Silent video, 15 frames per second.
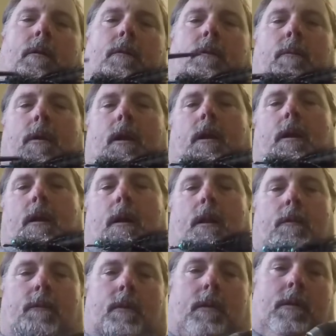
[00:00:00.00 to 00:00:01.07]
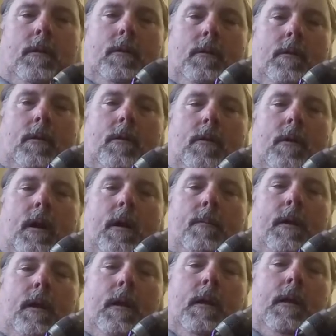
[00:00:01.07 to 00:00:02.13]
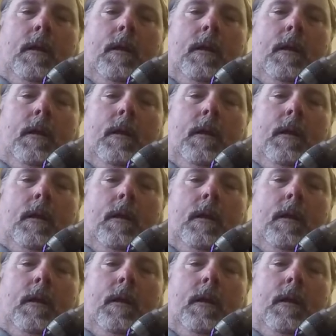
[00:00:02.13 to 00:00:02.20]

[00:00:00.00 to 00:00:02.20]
to make kind of a crabby